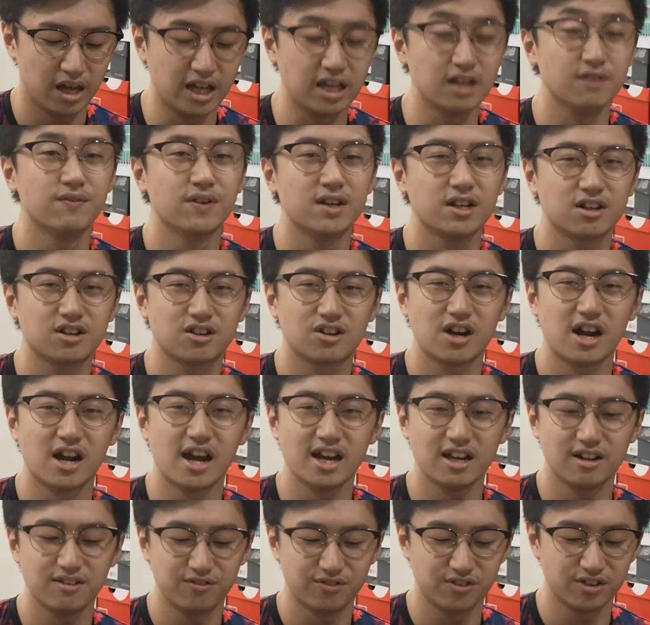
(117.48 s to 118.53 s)
I even
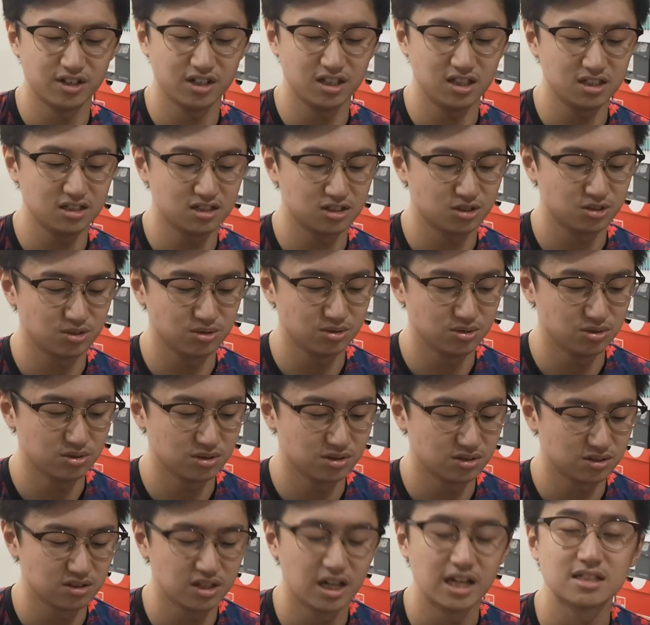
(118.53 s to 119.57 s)
cried for these
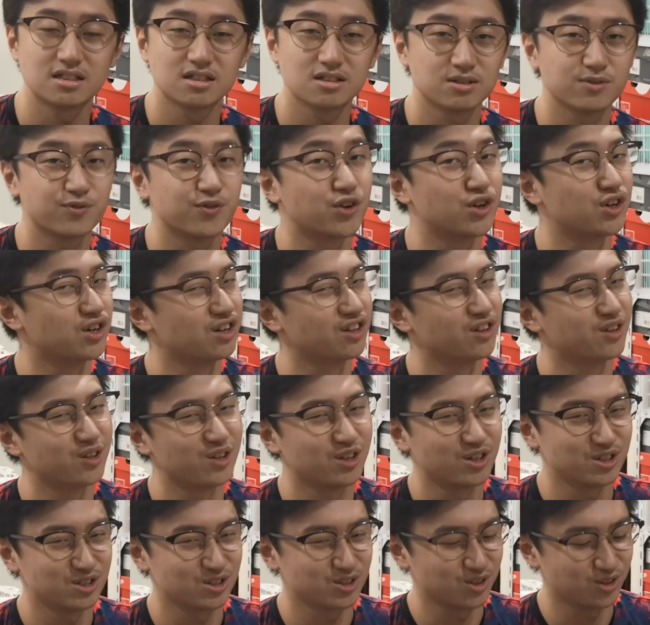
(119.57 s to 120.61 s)
shoes. That's for
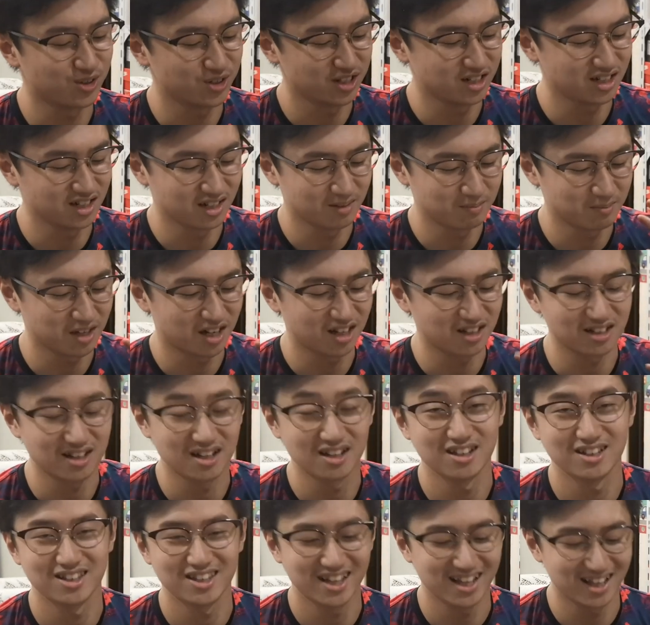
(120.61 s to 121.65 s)
another story. I'm not
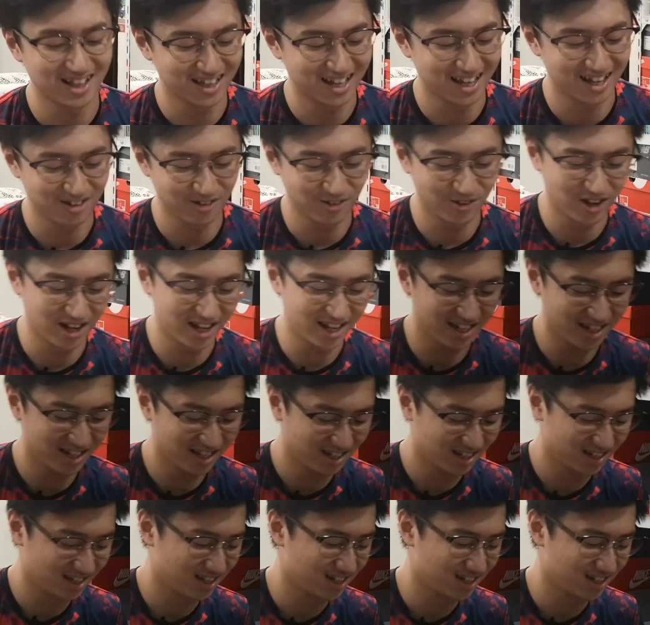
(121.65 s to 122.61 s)
gonna tell that why.